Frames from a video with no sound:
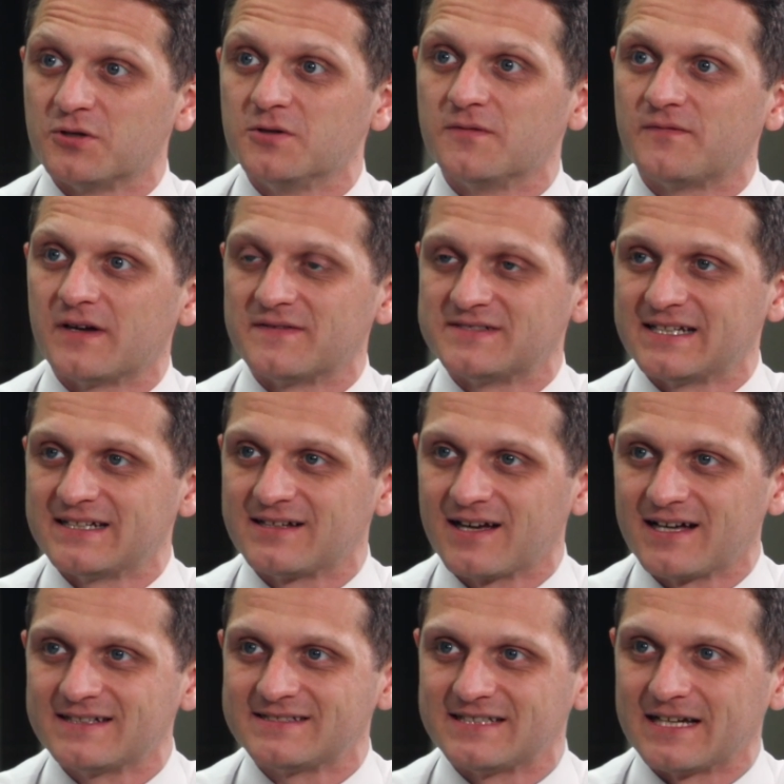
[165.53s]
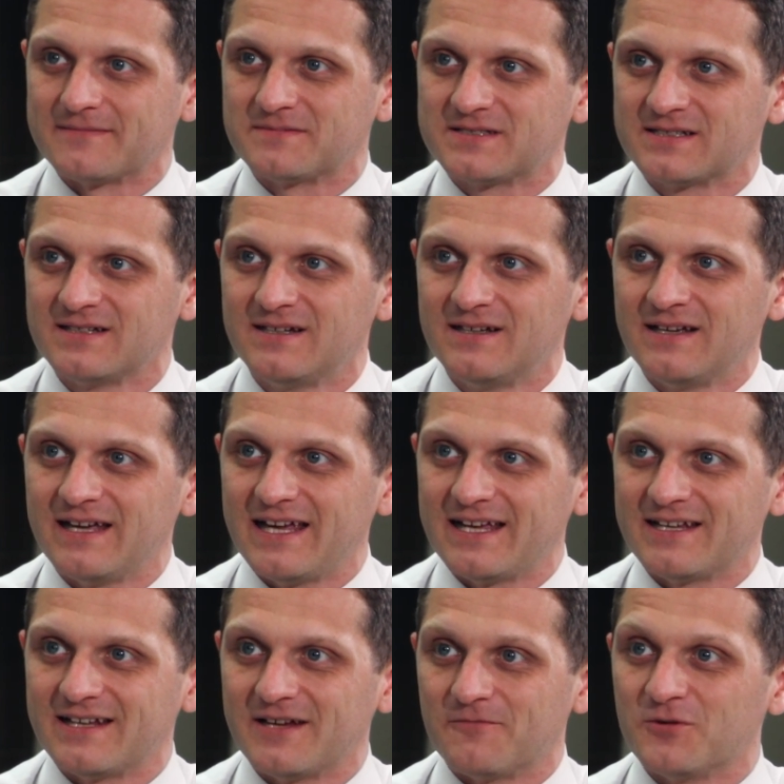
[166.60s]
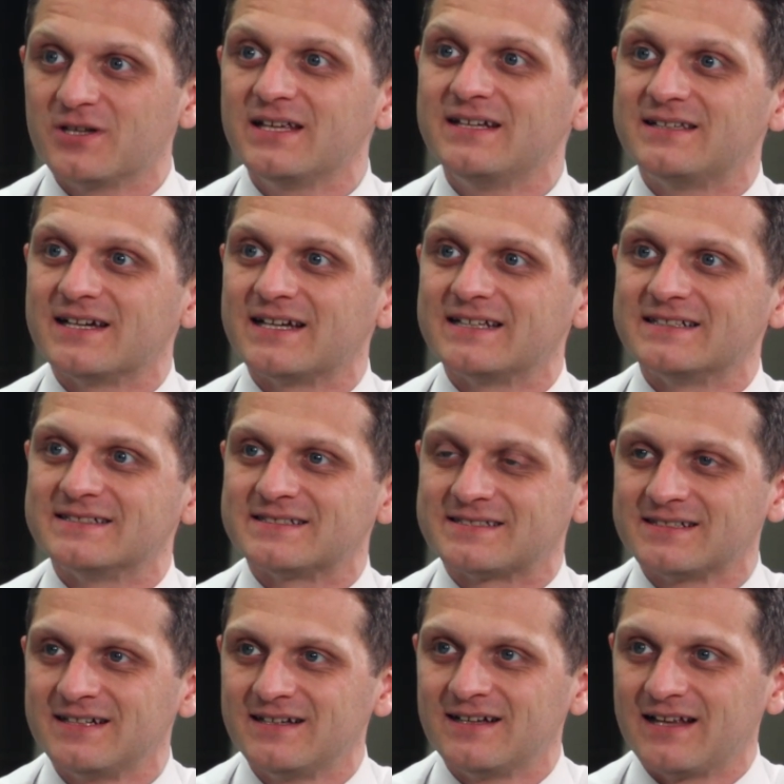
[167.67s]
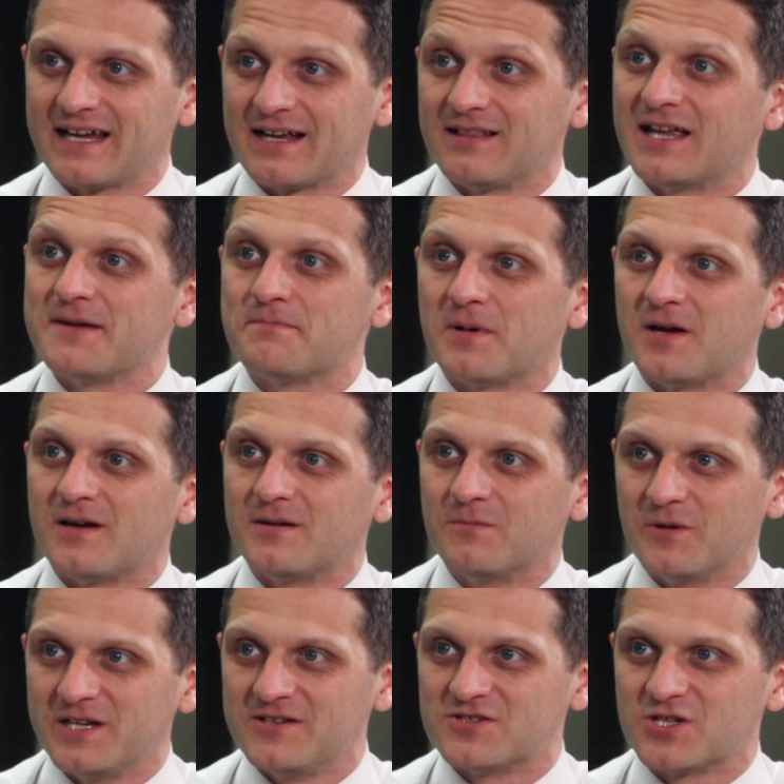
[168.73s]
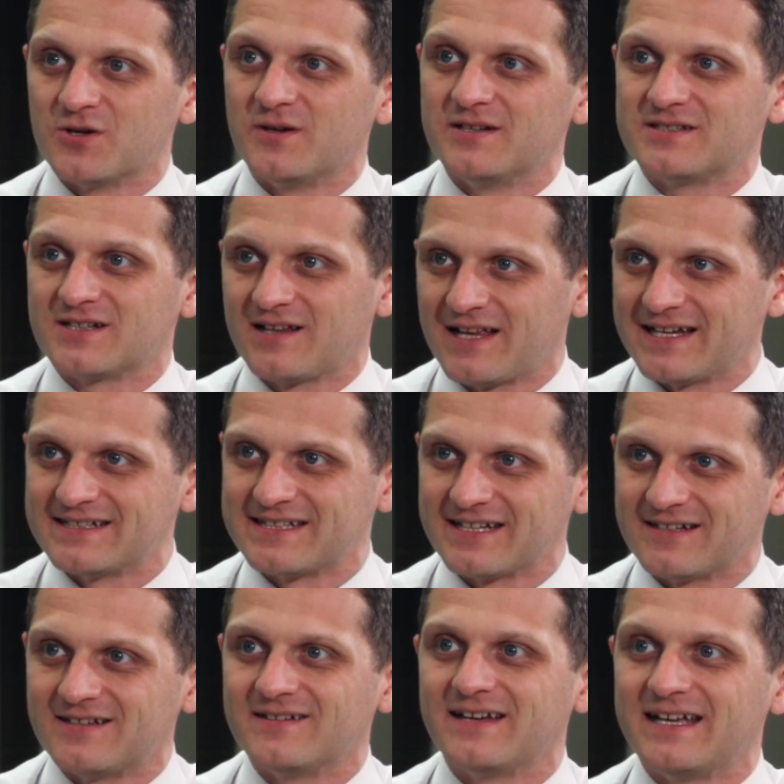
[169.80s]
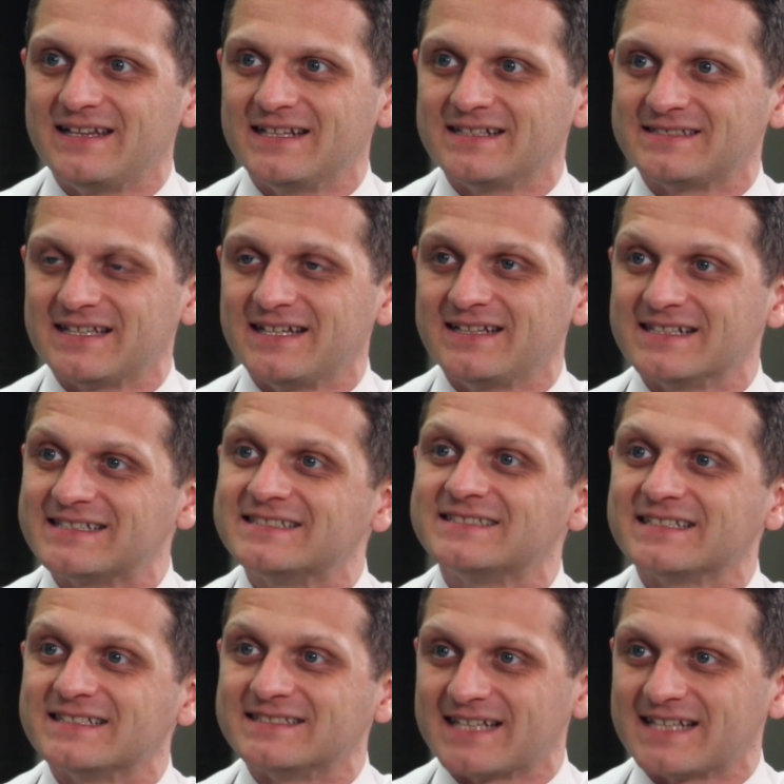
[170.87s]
proof of said concept, it really does like a light bulb when you show it to clientele and they say, this is